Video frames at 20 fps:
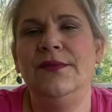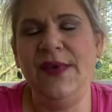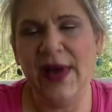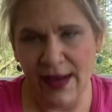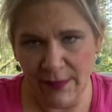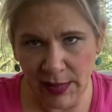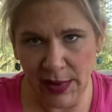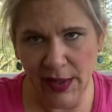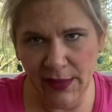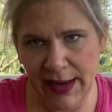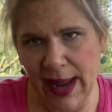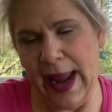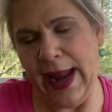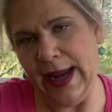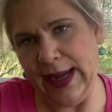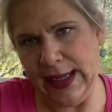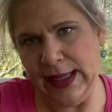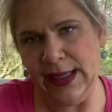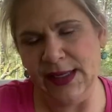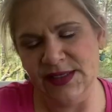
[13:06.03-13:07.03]
Below
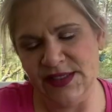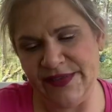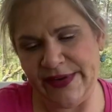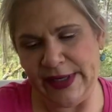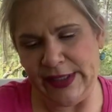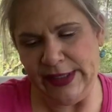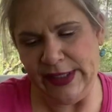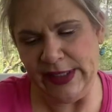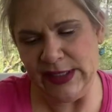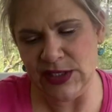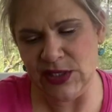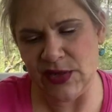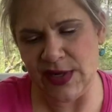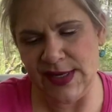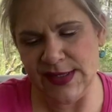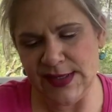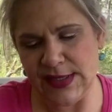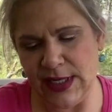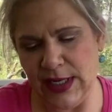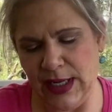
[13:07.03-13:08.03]
candy is very
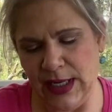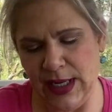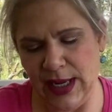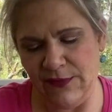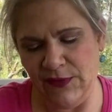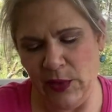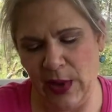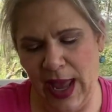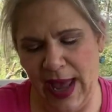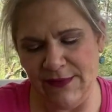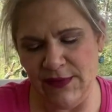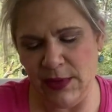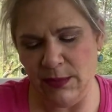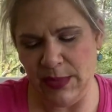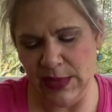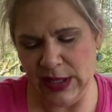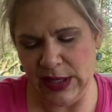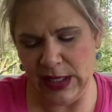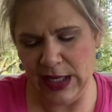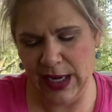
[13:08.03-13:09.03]
interesting. If you haven't
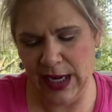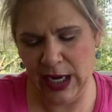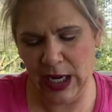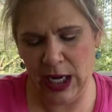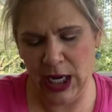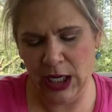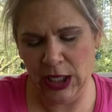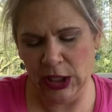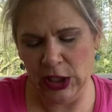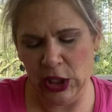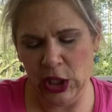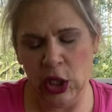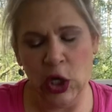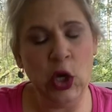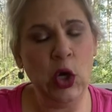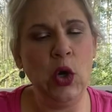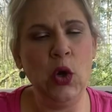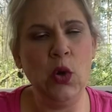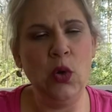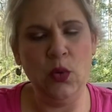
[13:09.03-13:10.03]
been there,
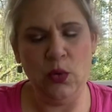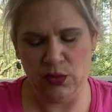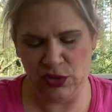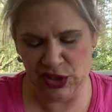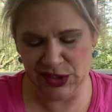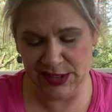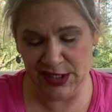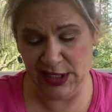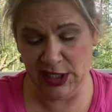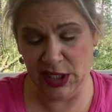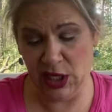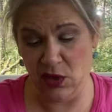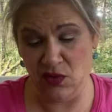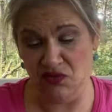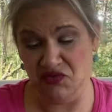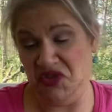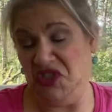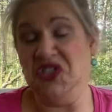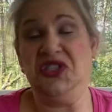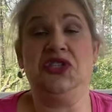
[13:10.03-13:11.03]
you just need to
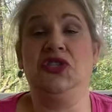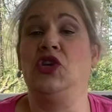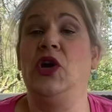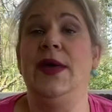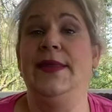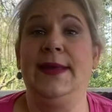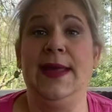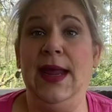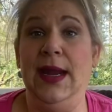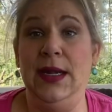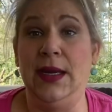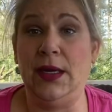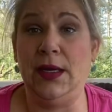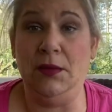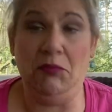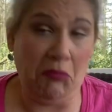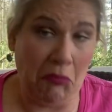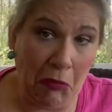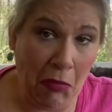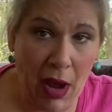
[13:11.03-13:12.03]
go just to try the candy.
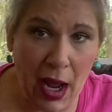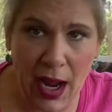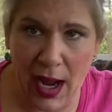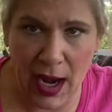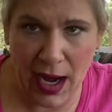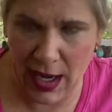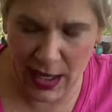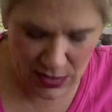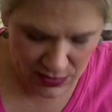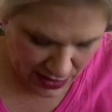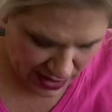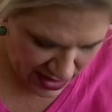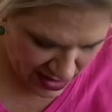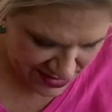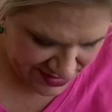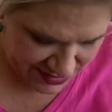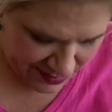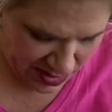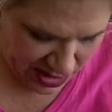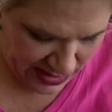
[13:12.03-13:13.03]
I don't know how
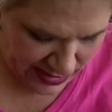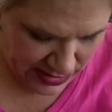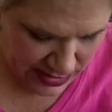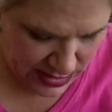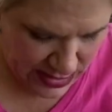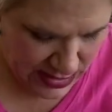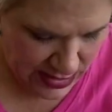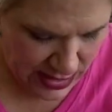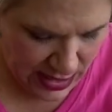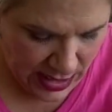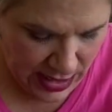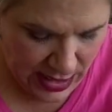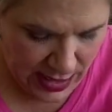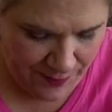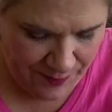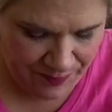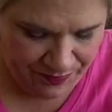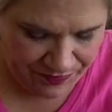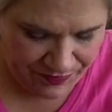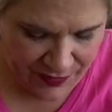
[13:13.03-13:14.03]
else to put it.
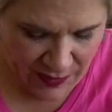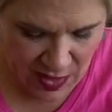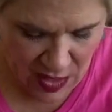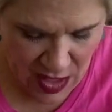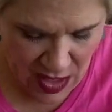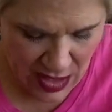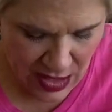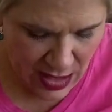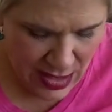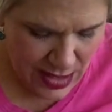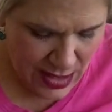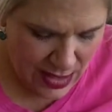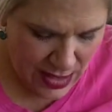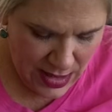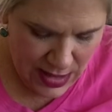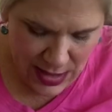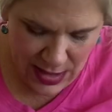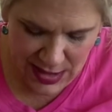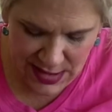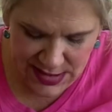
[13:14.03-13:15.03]
Um,
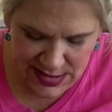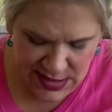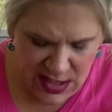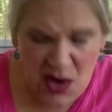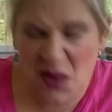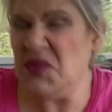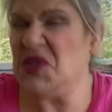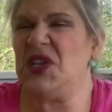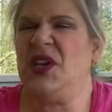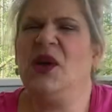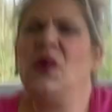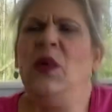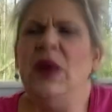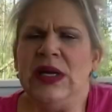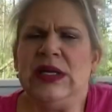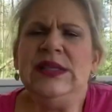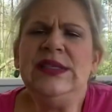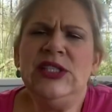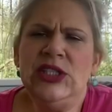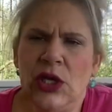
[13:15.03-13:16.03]
so I'm just gonna
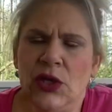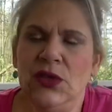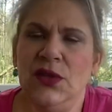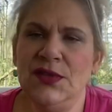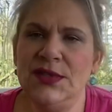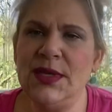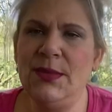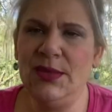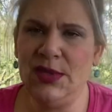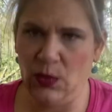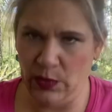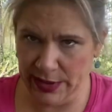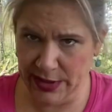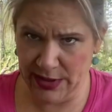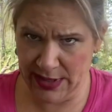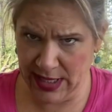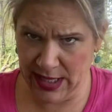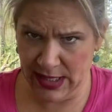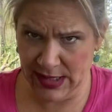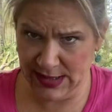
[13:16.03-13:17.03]
quickly show you some of the
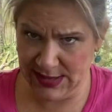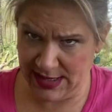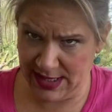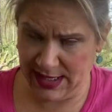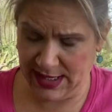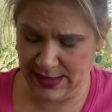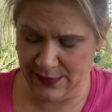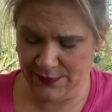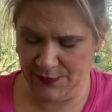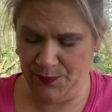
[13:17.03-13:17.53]
weird candies they have.